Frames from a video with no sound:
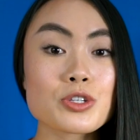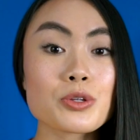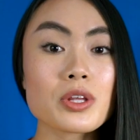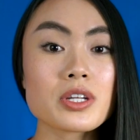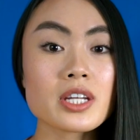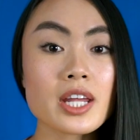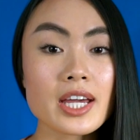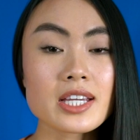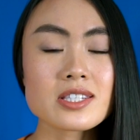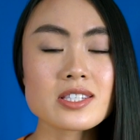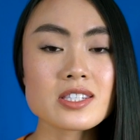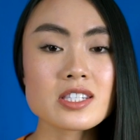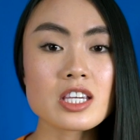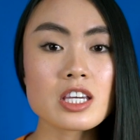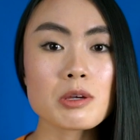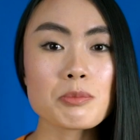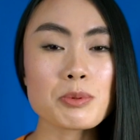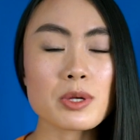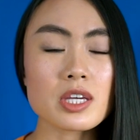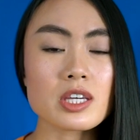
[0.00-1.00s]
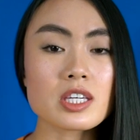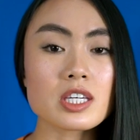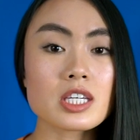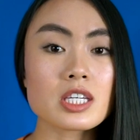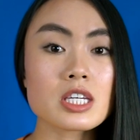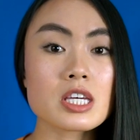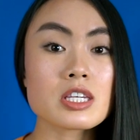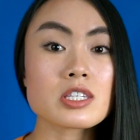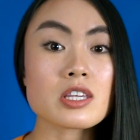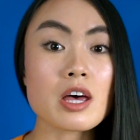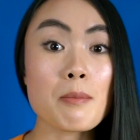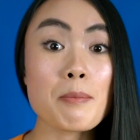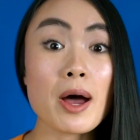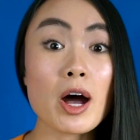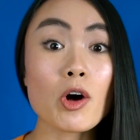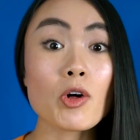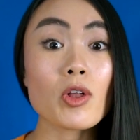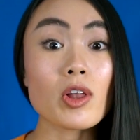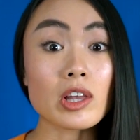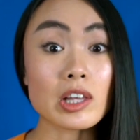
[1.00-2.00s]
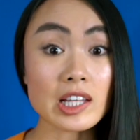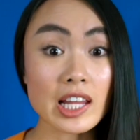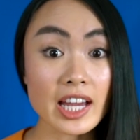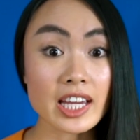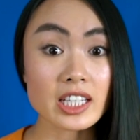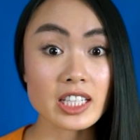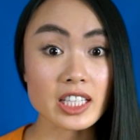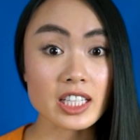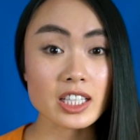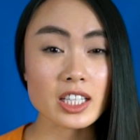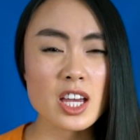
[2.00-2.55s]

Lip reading: So the next tip is about lighting.